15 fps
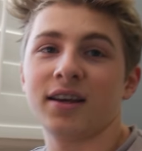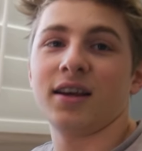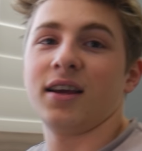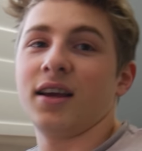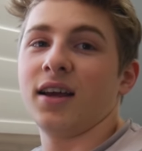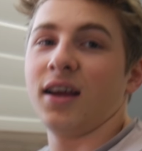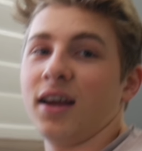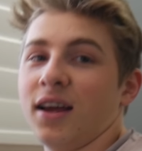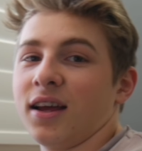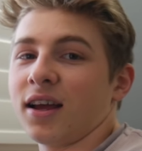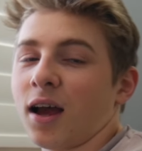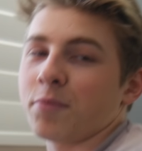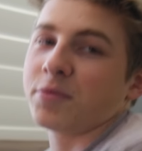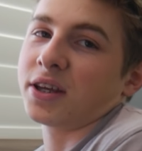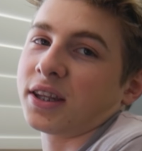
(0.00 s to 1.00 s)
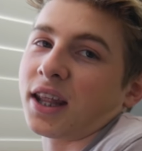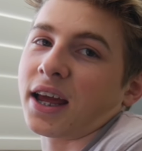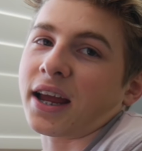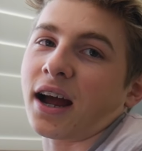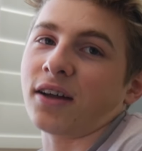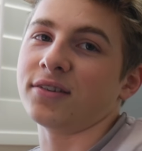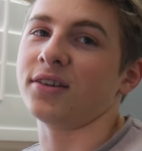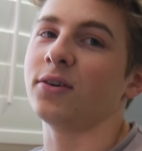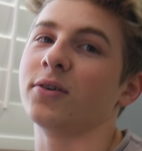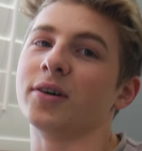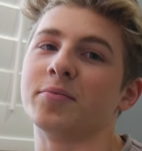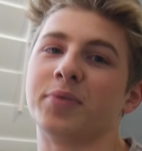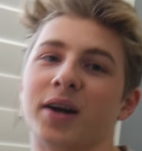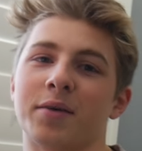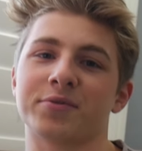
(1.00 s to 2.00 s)
That's mean, bro. I mean, like, I'll do
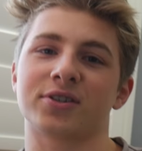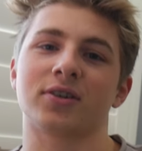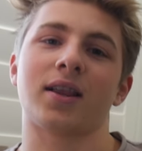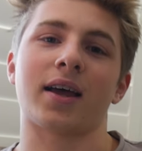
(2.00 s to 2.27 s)
it, but I'm still